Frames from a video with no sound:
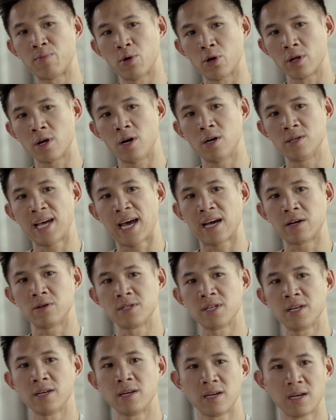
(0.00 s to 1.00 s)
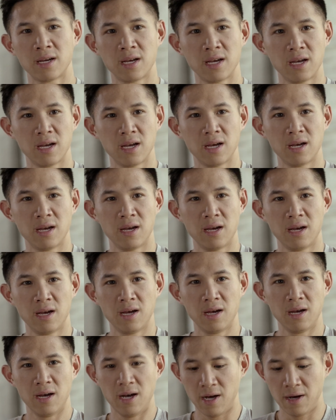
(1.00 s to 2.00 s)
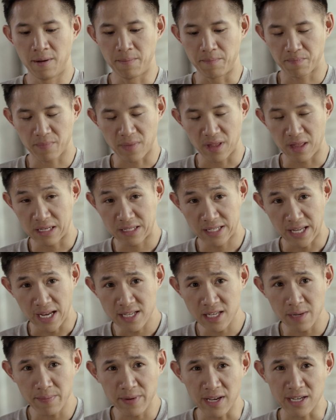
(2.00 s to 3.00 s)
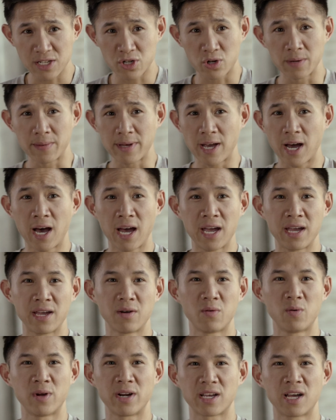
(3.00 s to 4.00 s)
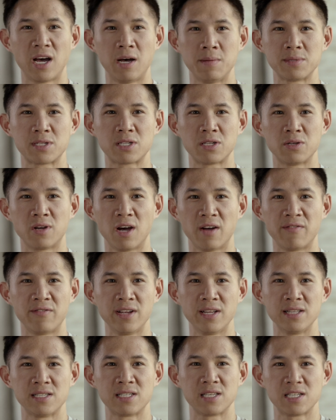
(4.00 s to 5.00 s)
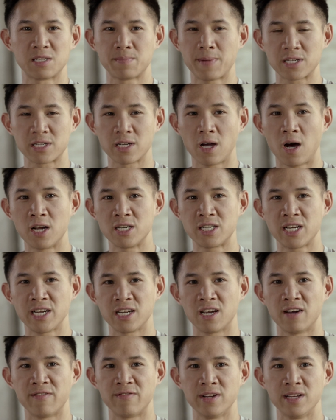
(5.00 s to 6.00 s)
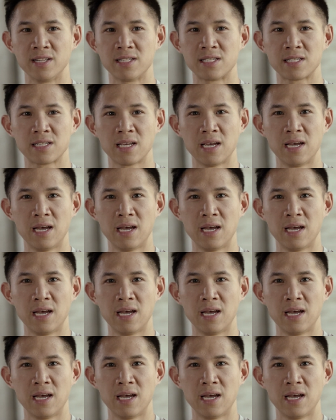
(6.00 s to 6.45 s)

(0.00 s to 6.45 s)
Protocol tackles it. The stakes can be extremely high when it comes to governance, especially on-chain governance,